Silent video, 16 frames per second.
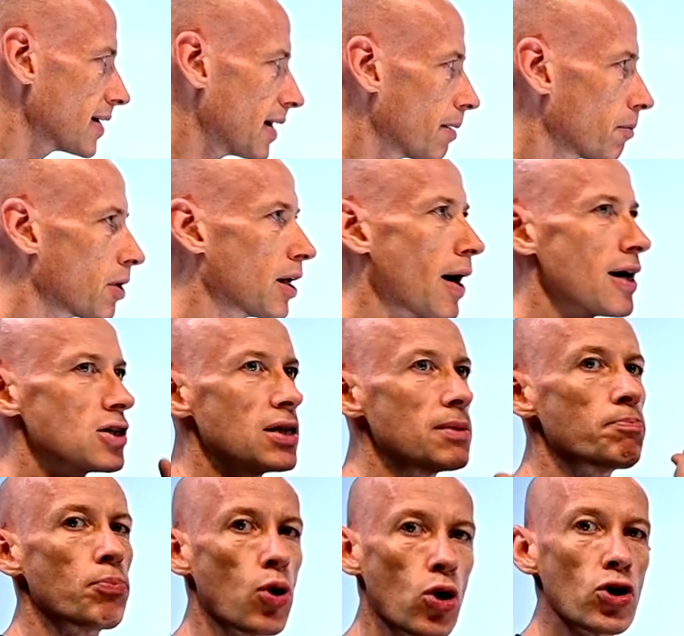And I'm going to actually
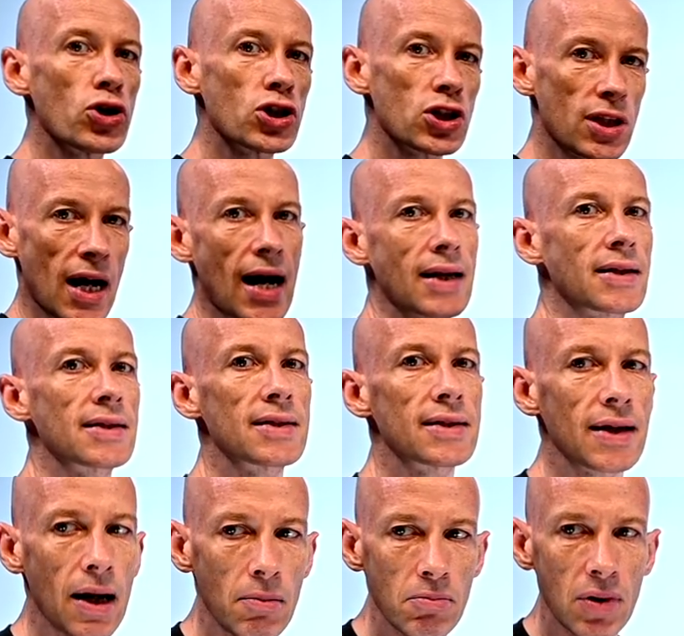push that to
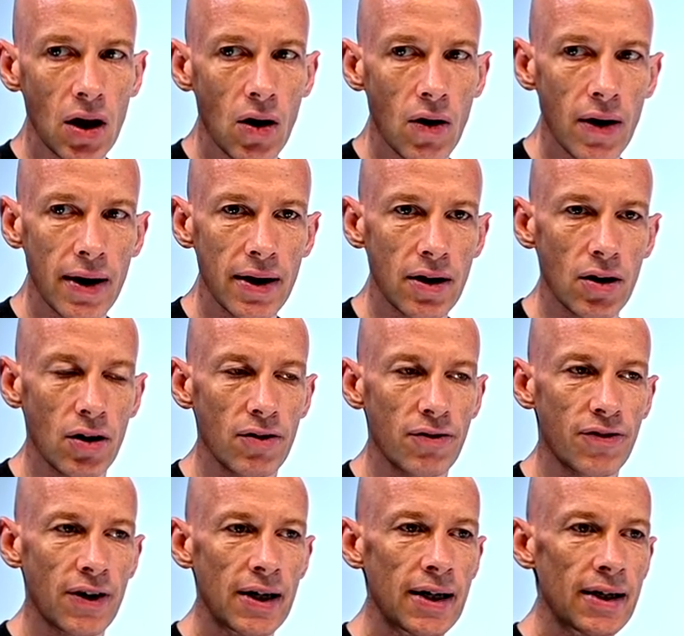some kind
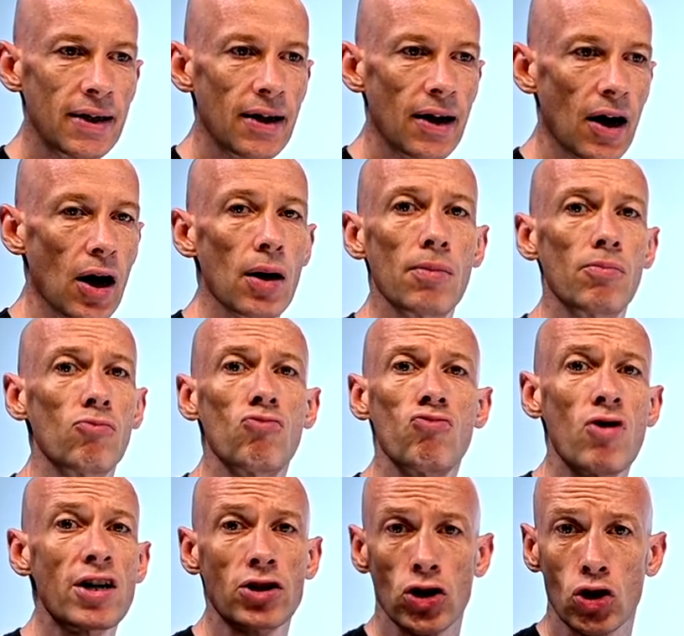of um,
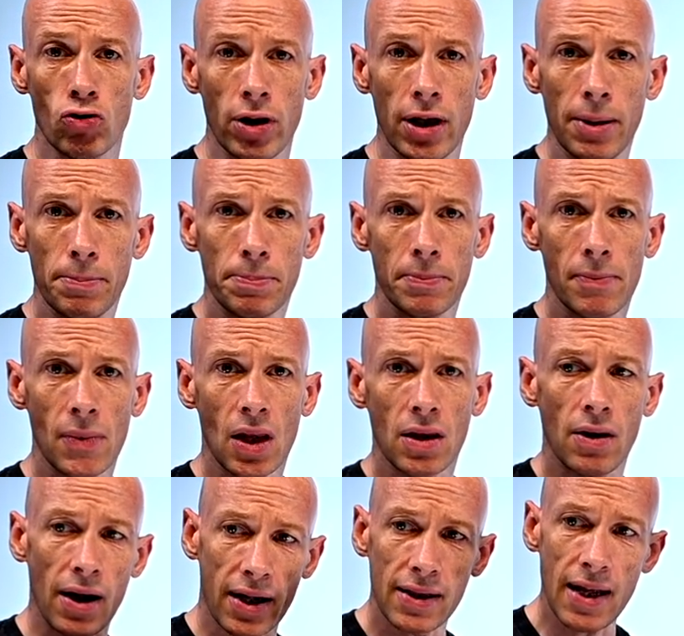registry
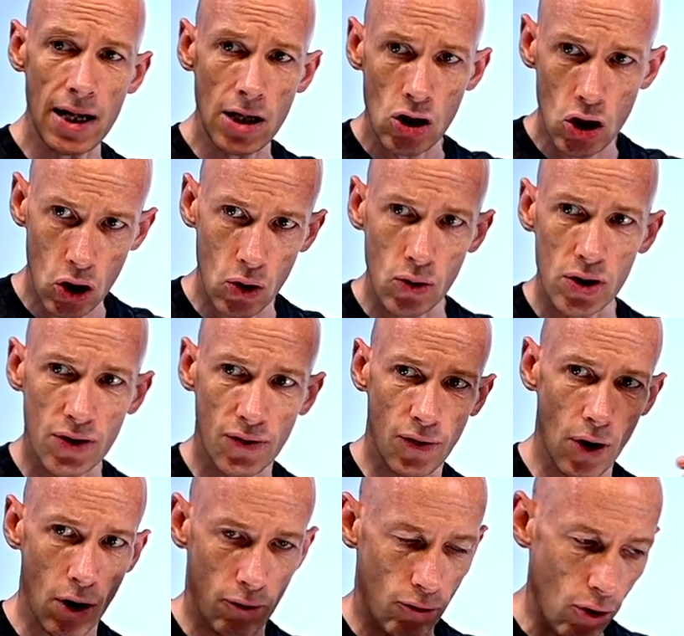that I can then use
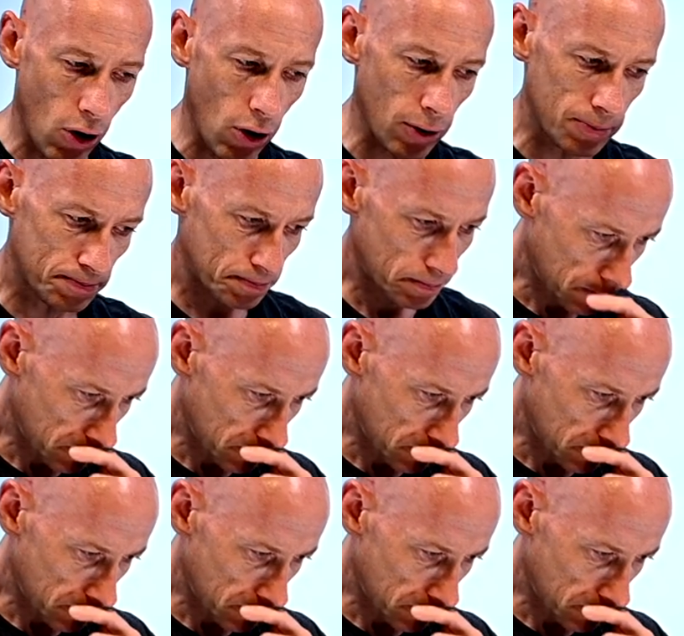further on.